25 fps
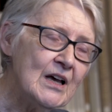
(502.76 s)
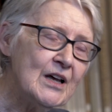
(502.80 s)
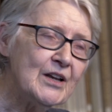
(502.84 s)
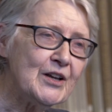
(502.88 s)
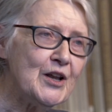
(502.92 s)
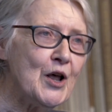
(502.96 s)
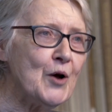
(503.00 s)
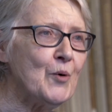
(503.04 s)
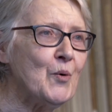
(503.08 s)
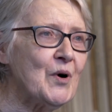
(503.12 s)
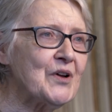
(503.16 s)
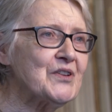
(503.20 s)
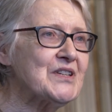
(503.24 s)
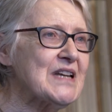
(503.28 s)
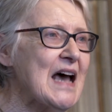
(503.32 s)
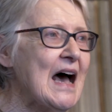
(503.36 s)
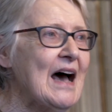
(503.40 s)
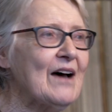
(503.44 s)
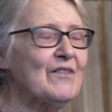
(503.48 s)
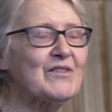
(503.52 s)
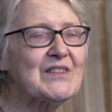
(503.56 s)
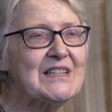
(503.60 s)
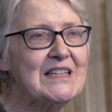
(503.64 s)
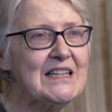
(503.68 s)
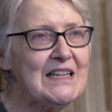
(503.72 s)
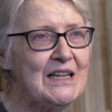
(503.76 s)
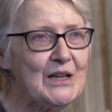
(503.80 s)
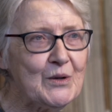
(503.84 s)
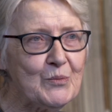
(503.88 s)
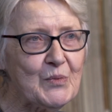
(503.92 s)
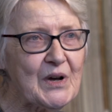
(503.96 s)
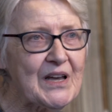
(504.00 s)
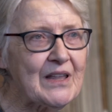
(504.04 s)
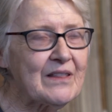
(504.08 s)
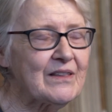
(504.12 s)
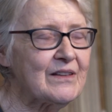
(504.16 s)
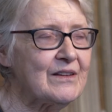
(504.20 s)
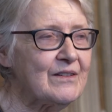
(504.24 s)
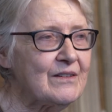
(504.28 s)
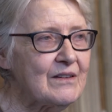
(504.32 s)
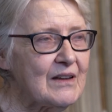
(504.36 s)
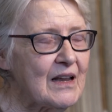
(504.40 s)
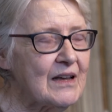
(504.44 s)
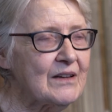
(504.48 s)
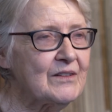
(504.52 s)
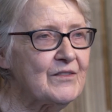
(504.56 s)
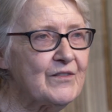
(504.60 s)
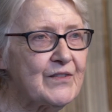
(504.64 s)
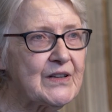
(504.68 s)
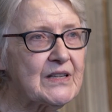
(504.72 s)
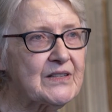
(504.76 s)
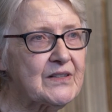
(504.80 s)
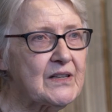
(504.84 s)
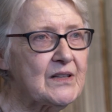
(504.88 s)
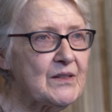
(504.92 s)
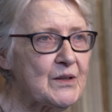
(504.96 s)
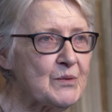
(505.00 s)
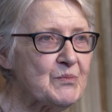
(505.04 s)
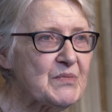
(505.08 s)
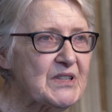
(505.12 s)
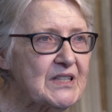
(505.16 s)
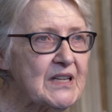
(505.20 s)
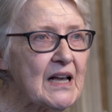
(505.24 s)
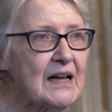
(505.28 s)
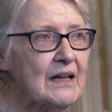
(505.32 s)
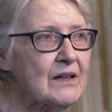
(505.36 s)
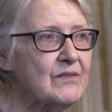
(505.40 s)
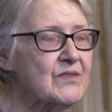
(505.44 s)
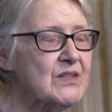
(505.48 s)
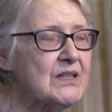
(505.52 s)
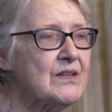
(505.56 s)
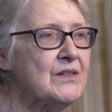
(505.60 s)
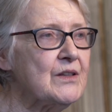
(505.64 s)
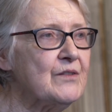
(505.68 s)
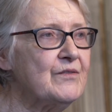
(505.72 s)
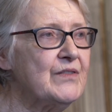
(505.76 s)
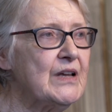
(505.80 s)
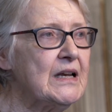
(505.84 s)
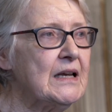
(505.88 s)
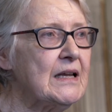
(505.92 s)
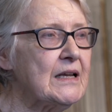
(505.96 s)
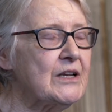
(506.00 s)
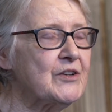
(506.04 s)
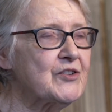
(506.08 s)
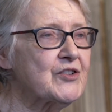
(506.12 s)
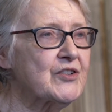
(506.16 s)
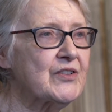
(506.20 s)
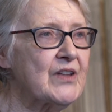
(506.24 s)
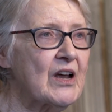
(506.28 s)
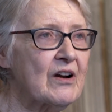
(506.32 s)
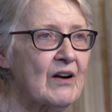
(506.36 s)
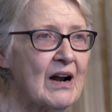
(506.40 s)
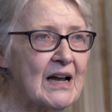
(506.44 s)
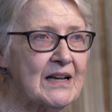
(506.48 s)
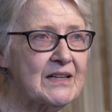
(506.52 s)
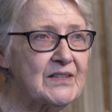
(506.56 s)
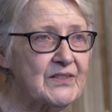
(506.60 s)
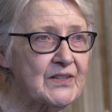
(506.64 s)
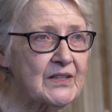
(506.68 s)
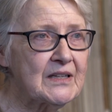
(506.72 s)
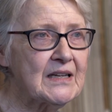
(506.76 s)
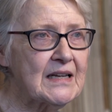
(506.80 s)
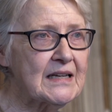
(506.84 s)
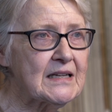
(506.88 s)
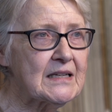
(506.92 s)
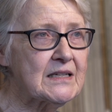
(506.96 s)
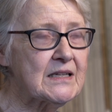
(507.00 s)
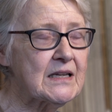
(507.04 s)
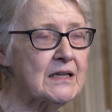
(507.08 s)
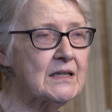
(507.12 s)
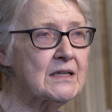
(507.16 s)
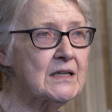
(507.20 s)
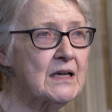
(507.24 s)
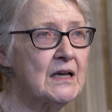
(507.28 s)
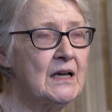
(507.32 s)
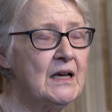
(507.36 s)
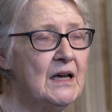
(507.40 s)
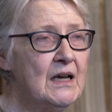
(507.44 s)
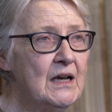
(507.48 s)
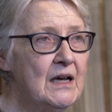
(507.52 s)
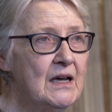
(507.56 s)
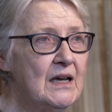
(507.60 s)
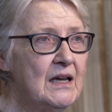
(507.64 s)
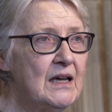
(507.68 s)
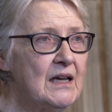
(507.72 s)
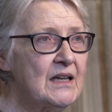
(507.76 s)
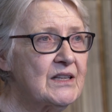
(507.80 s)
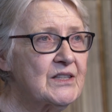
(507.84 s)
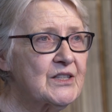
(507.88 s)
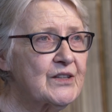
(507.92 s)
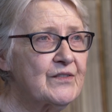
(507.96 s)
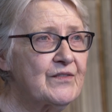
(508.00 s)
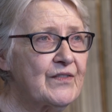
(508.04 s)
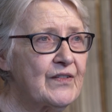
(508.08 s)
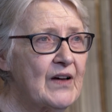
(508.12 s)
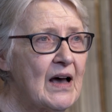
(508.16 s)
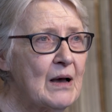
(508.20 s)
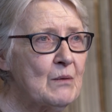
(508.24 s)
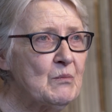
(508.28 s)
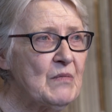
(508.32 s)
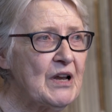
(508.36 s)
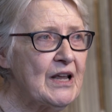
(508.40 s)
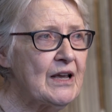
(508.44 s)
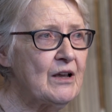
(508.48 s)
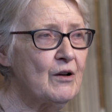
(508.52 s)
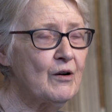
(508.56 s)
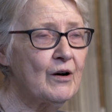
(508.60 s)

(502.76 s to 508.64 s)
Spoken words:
no one to have tea with and visit themselves in the village. They're isolated. It's a family